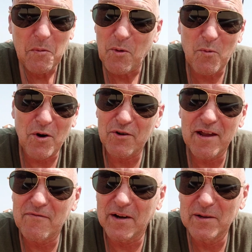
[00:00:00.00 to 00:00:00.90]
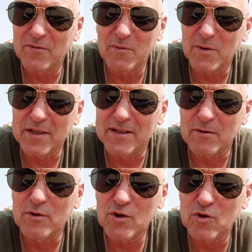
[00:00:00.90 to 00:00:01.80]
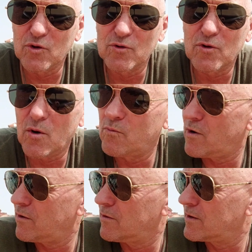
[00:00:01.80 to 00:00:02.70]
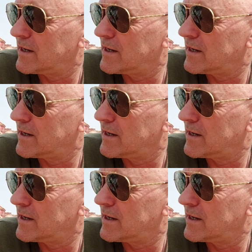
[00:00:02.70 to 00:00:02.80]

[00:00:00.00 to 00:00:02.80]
But what great value for money, you know, you couldn't go wrong.